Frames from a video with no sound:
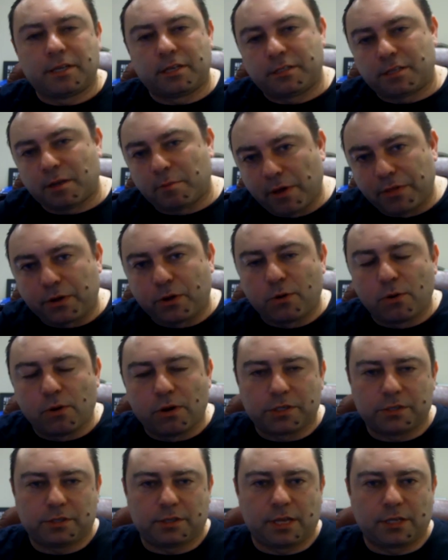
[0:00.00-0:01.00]
and some other
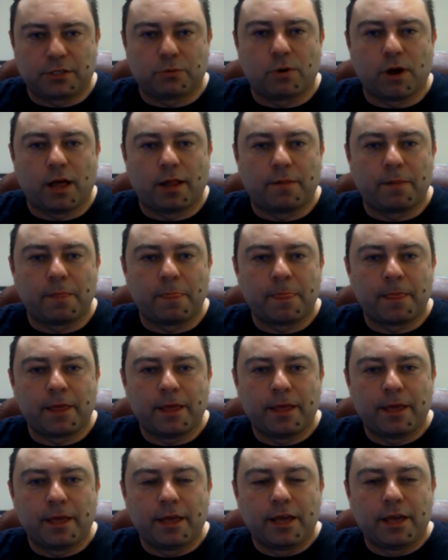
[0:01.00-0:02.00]
costs as well.
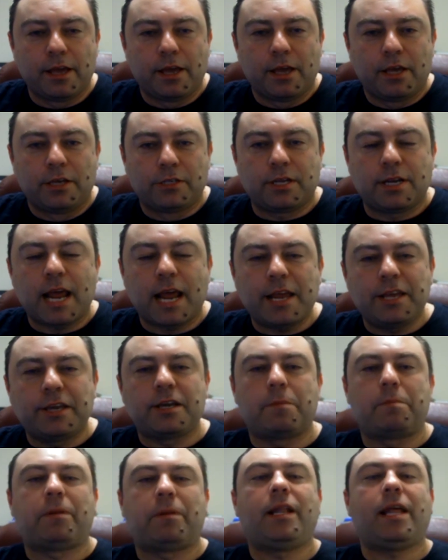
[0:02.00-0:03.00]
Mm-hmm. So now you
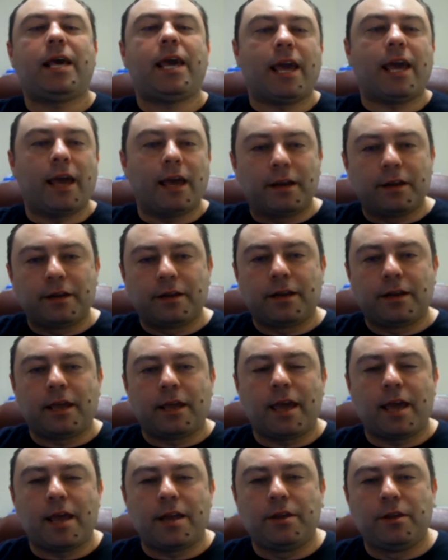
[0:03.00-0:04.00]
could plan
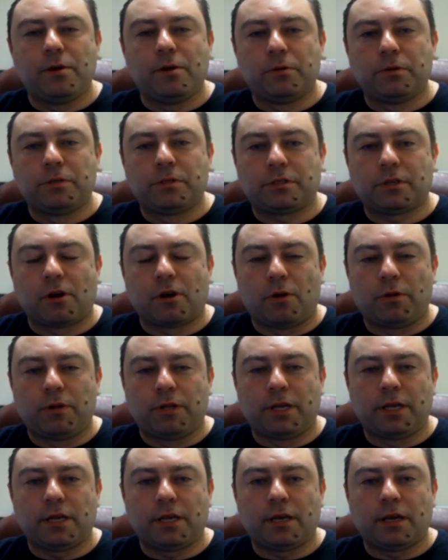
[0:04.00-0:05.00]
and use
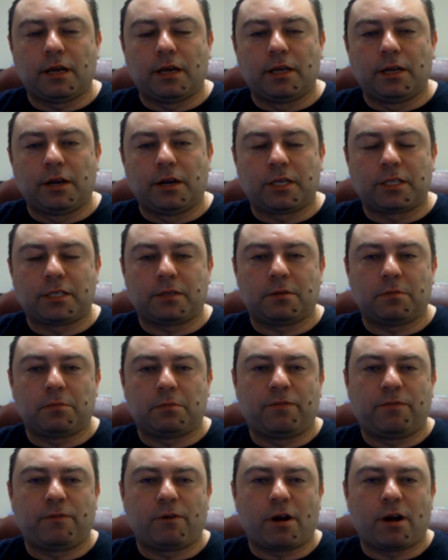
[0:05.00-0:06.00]
only, you know, because
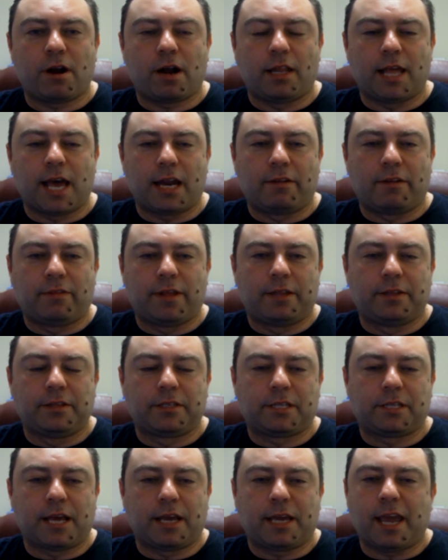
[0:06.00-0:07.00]
before a lot of lenders
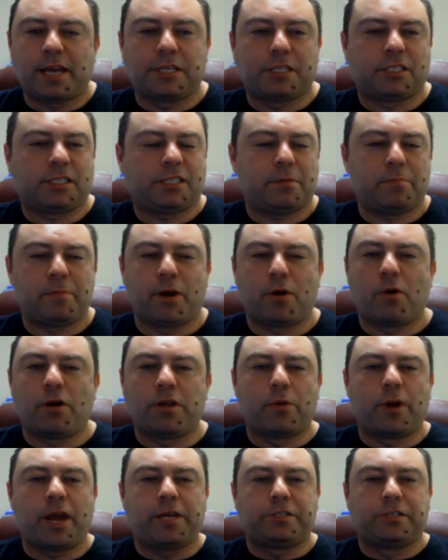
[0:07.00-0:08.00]
like, hey, just submit all
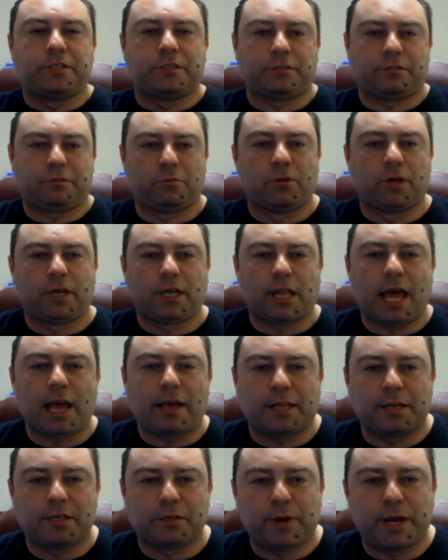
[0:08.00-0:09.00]
your wages. We'll
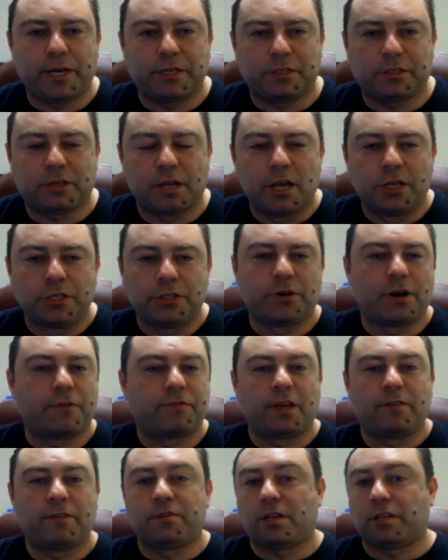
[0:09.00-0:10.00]
calculate as wages. You don't have
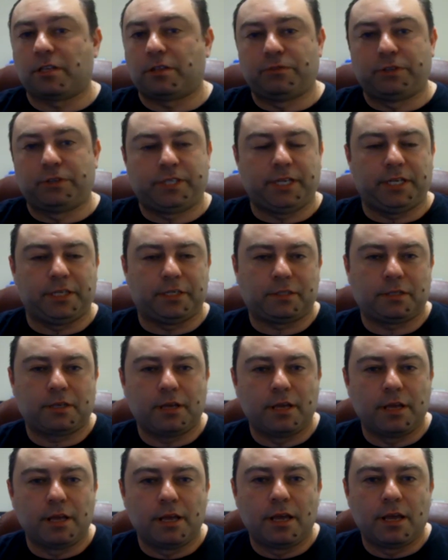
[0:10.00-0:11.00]
to give yourself the receipts.
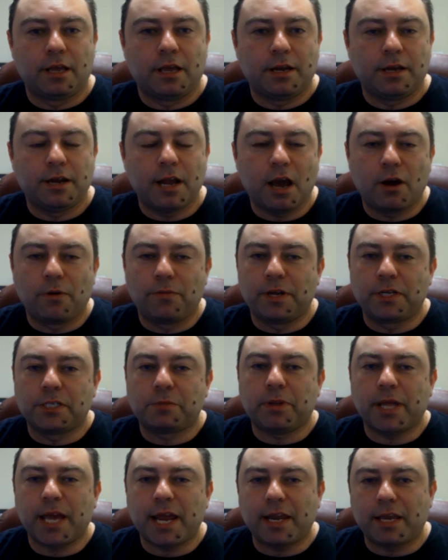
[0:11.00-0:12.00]
No, there's
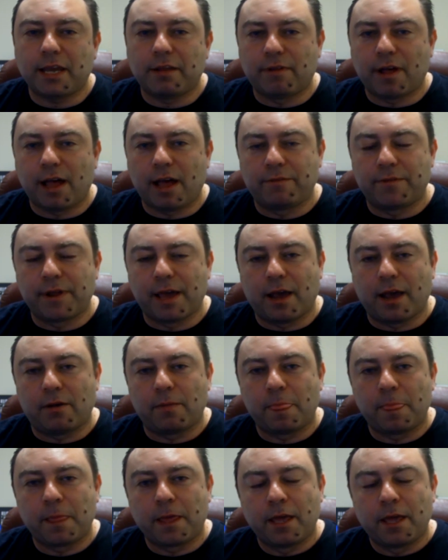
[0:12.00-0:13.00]
planning involved now,
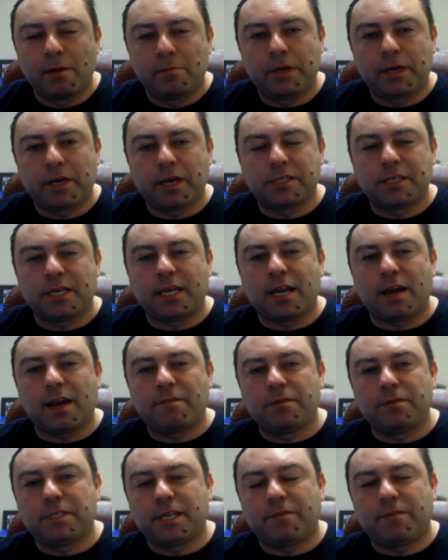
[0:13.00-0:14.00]
because the
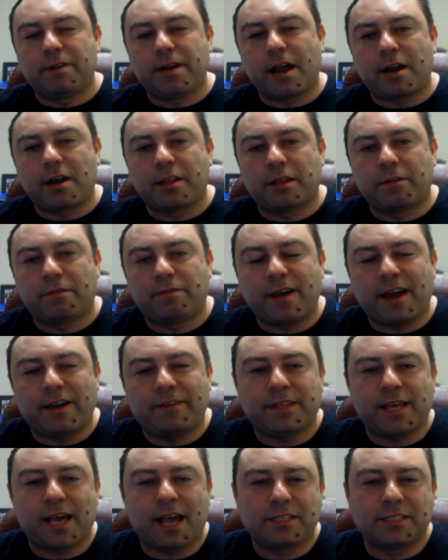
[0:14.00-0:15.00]
government's giving out another
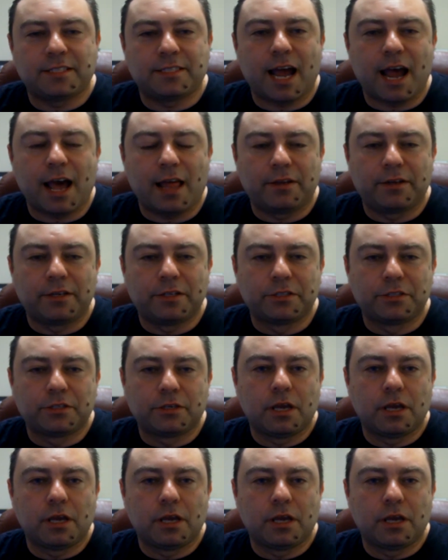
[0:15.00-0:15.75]
$5,000